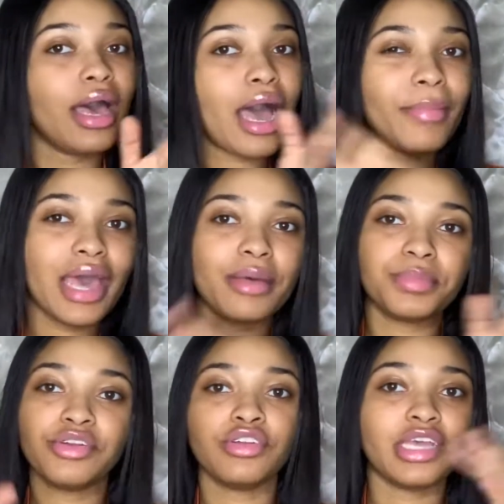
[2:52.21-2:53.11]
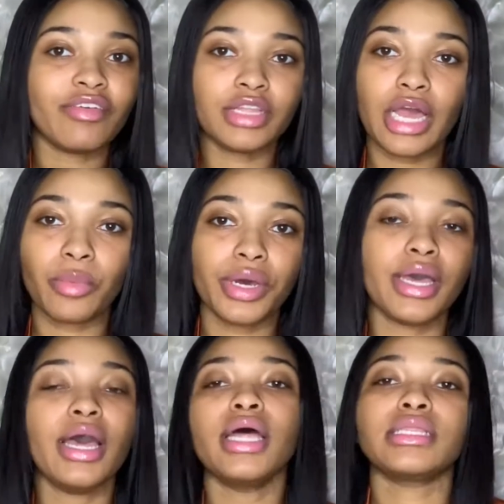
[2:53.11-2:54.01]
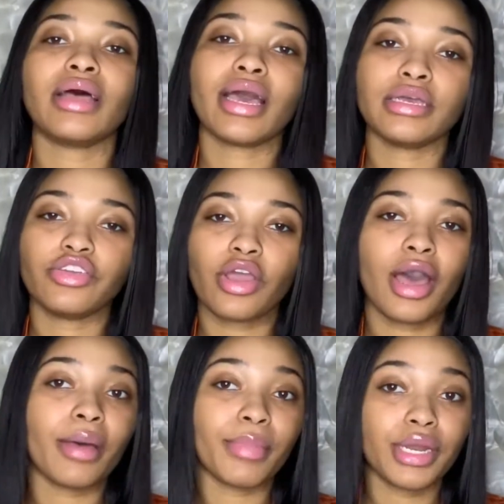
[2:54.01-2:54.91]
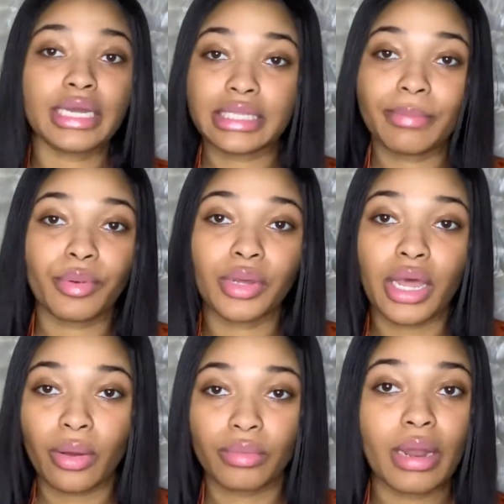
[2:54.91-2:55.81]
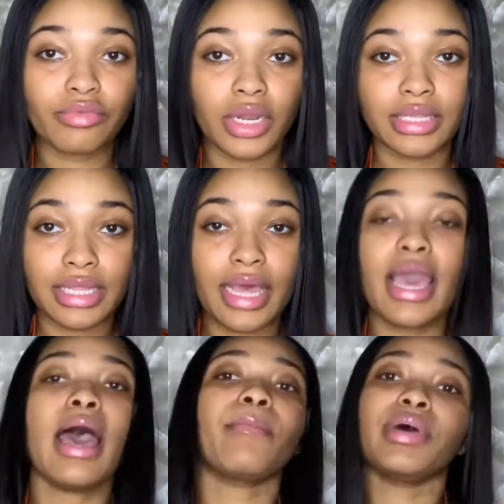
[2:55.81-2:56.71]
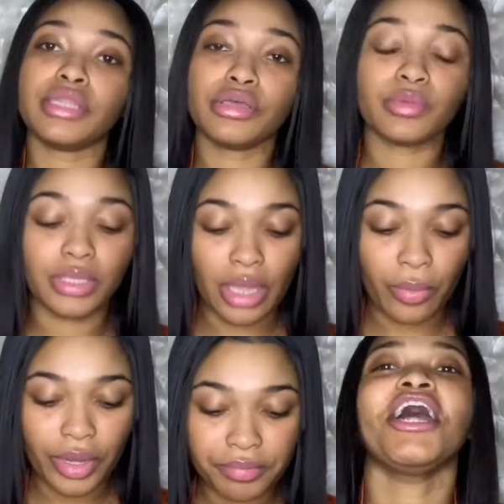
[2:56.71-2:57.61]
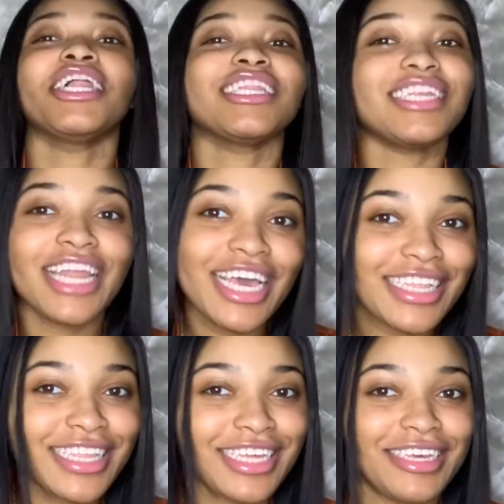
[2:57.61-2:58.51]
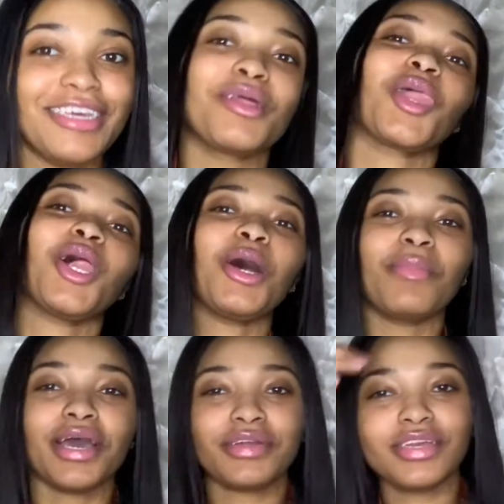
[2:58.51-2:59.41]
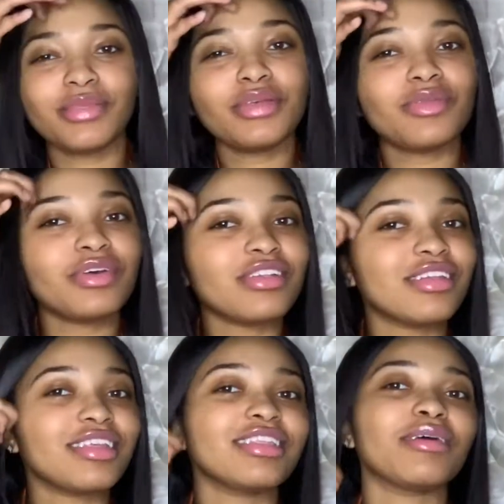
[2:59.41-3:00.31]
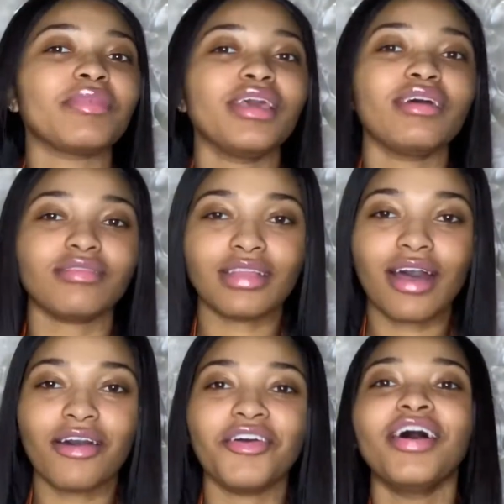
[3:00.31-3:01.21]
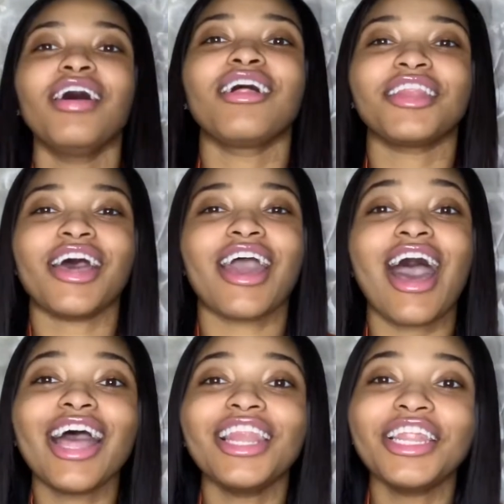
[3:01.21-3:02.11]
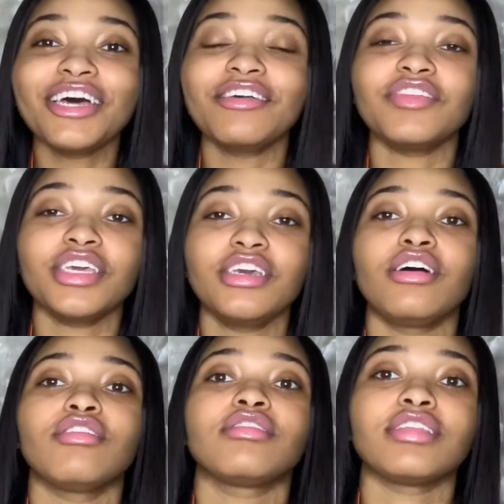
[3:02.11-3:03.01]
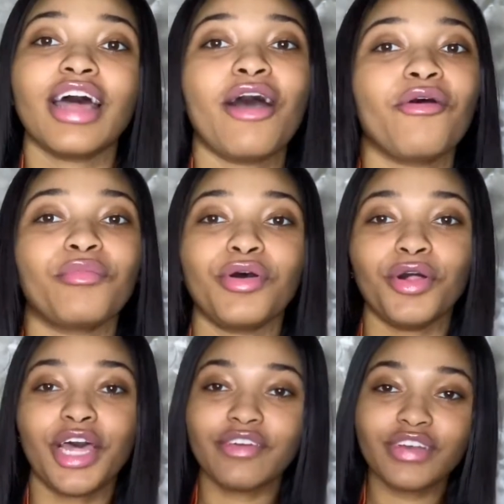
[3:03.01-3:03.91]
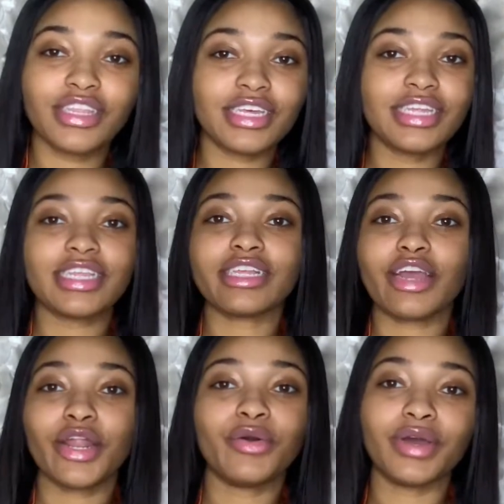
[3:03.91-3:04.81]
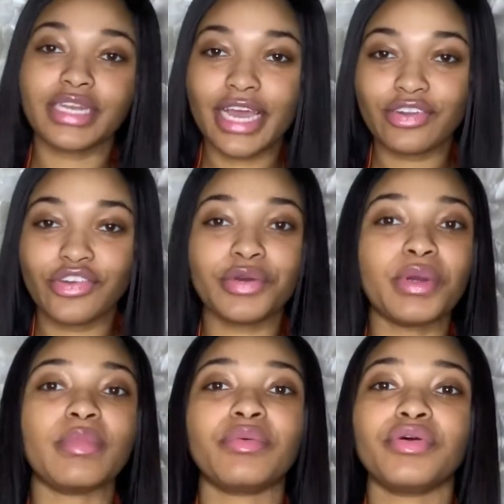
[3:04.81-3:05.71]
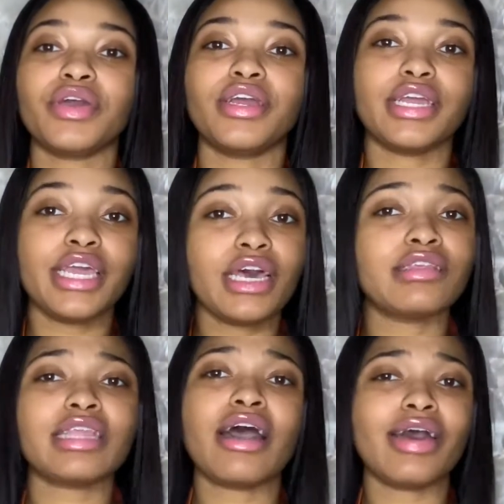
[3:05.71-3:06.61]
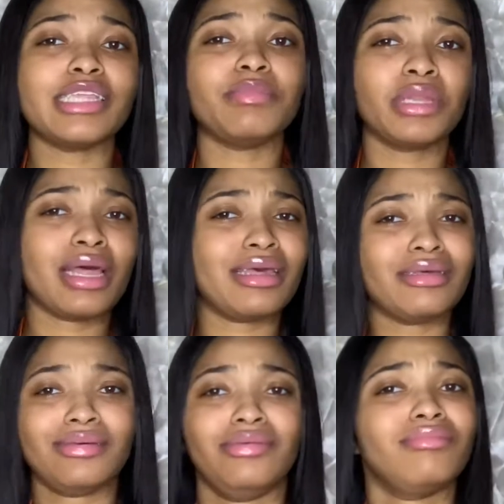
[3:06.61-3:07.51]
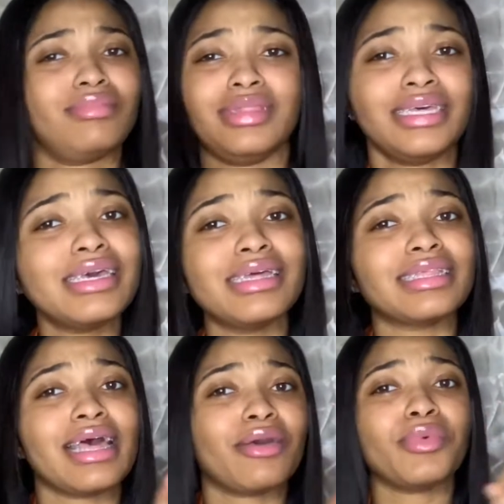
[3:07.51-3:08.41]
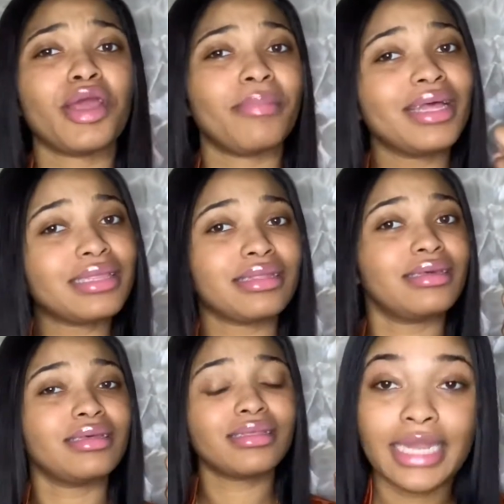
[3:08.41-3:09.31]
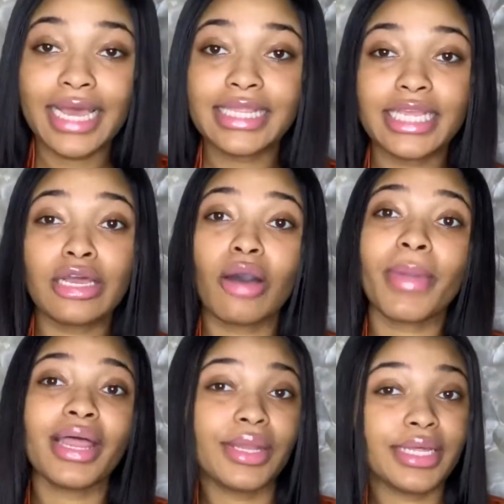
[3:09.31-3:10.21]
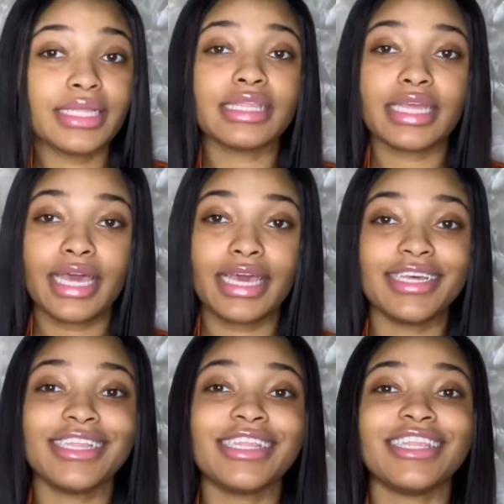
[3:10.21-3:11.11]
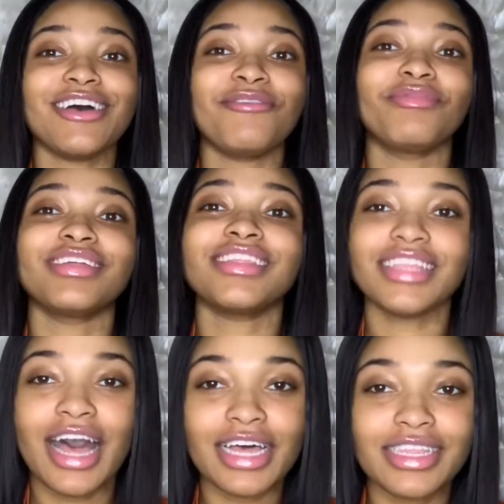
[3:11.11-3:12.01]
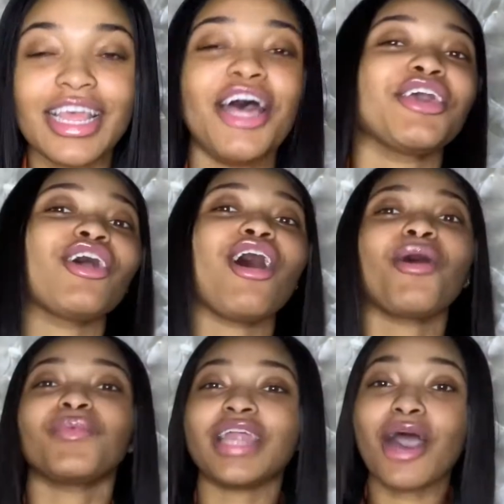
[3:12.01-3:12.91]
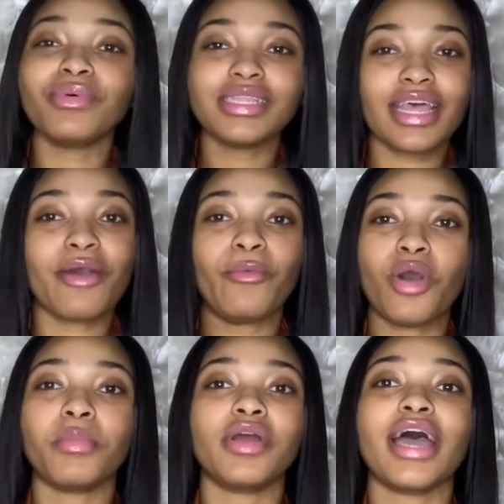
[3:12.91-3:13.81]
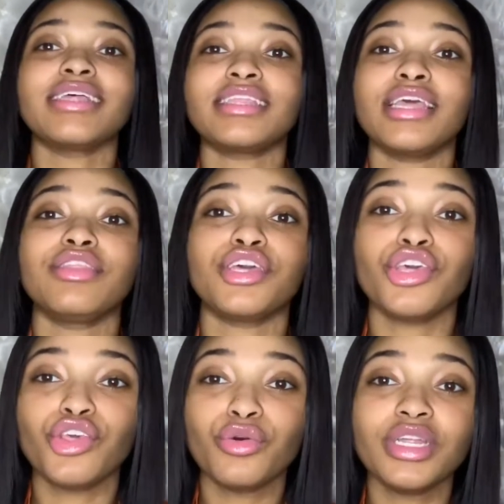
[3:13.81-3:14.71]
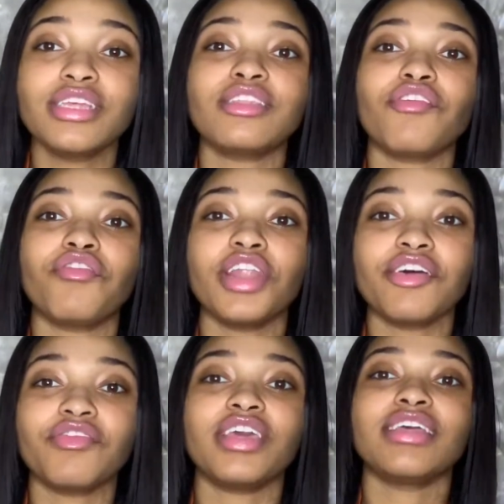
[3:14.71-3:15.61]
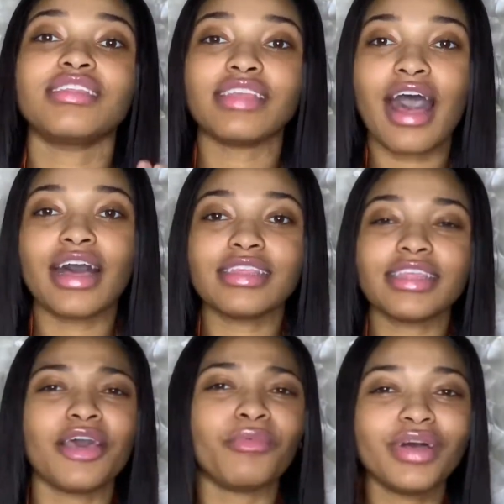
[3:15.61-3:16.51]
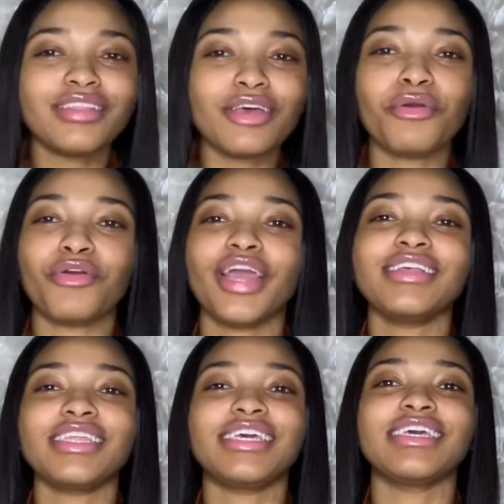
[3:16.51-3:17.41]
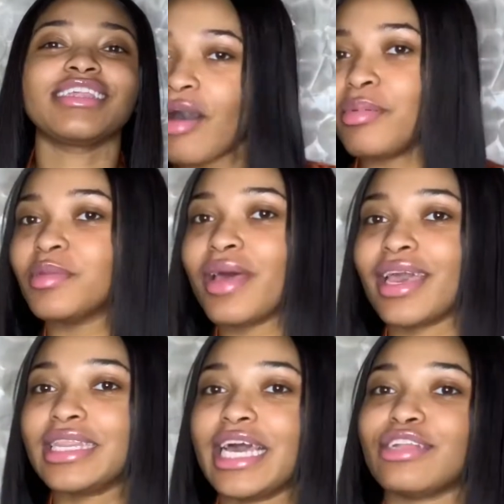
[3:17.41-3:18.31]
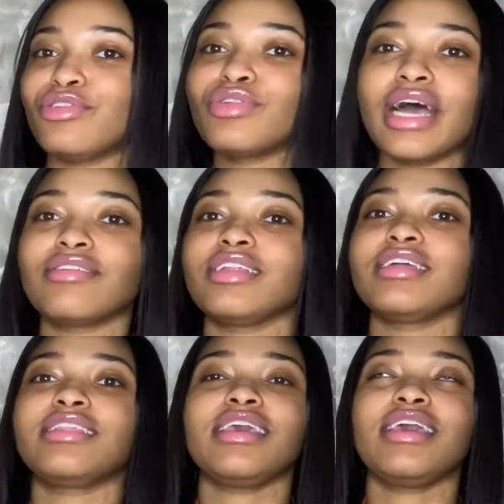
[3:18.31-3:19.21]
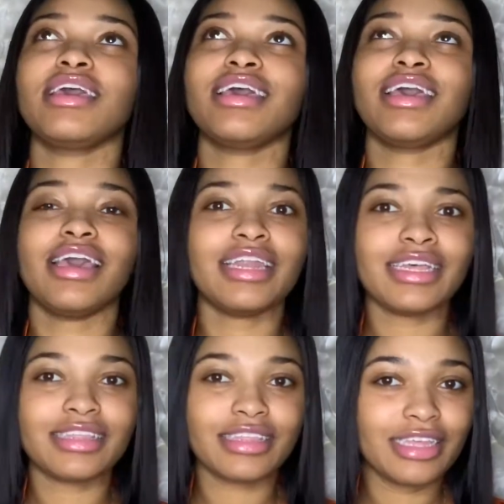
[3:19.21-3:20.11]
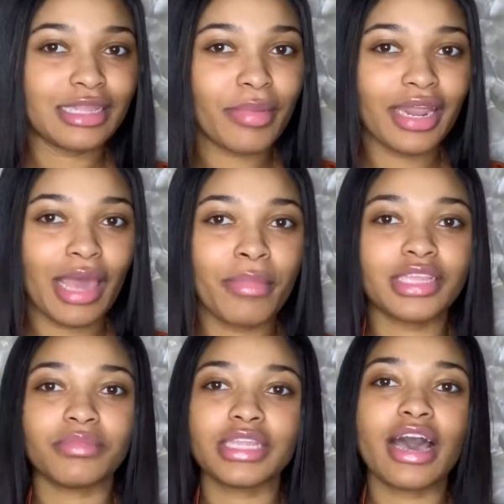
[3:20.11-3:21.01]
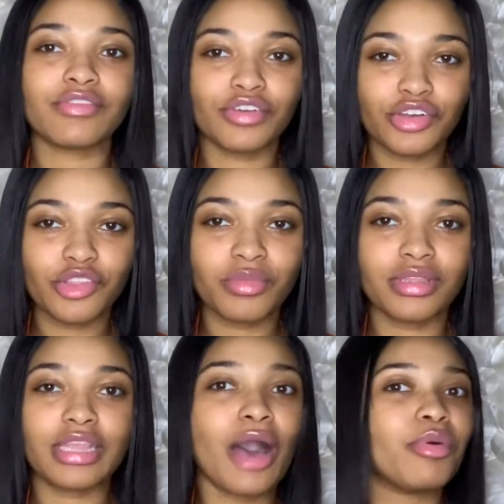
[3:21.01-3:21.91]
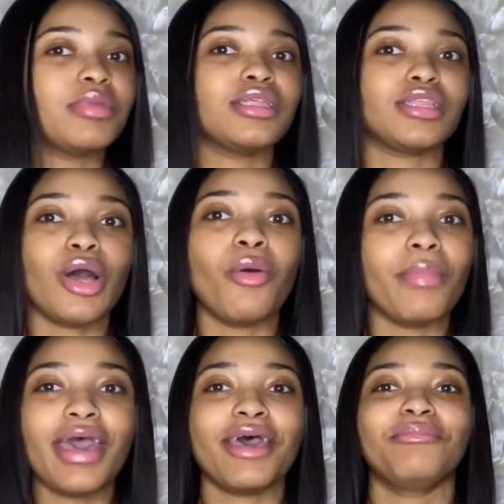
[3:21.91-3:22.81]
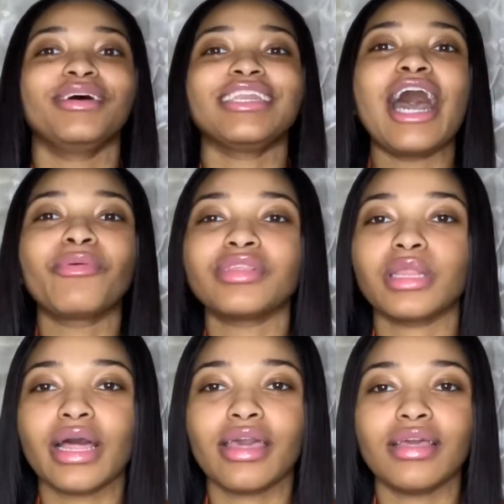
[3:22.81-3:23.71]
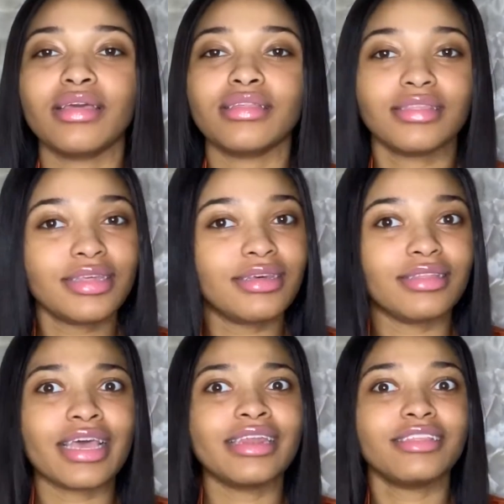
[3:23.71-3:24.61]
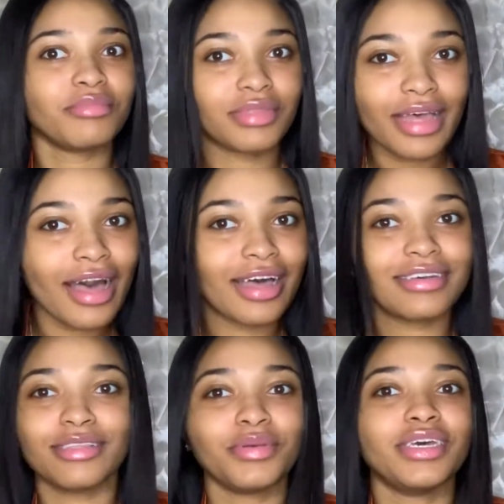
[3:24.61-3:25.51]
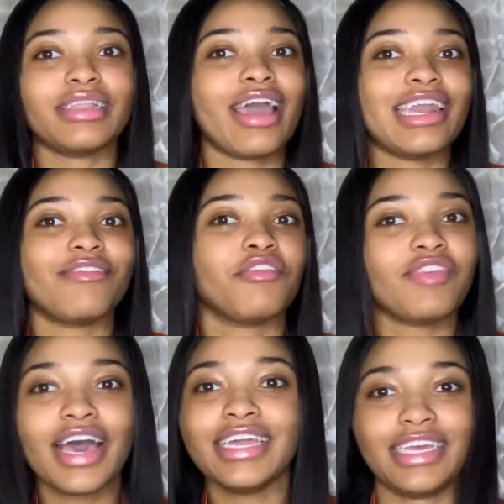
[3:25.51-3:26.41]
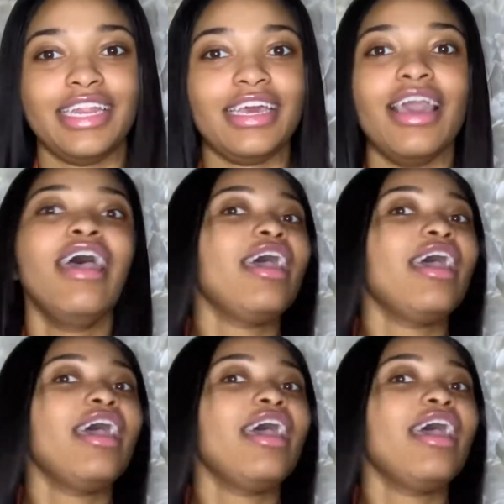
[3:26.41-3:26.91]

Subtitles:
I'm gonna have pictures of everything I want so I can show y'all a better example of what I'm trying to say, but those ones I want. The next thing on my Christmas wish list is some eco style. Like, I love eco style, bro. Ever since I started going natural and wearing my real hair, eco style has been like this, like, we are besties. Next thing on my list is some socks, y'all. When I was at Walmart, I seen the cutest fluffy socks, and what's so crazy is I was back in like 2010, and if somebody gave me some socks for Christmas, I would be so mad. But now it's like, sis, I need some socks, because I can never find any.